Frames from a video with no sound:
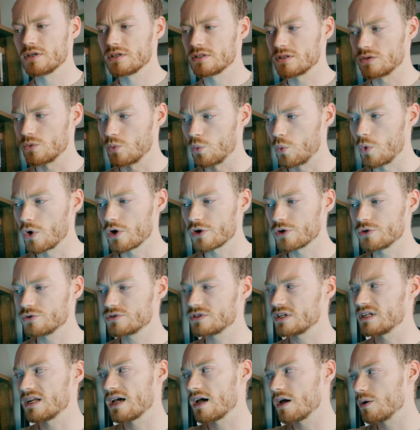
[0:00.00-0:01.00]
the world,
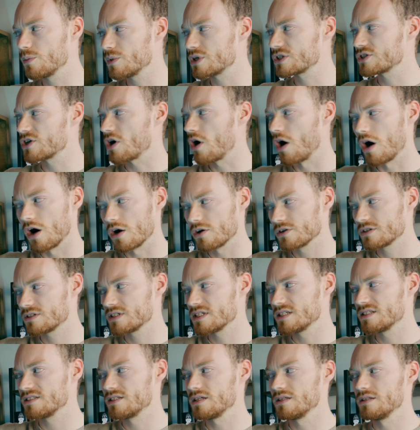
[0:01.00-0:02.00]
and how much heart
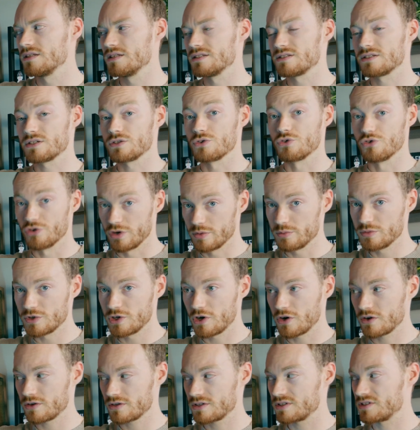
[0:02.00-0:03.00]
is in this
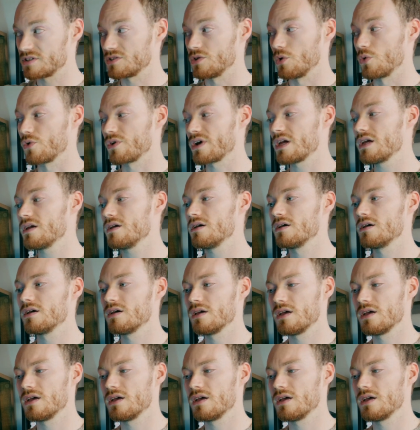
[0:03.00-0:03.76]
grimdark story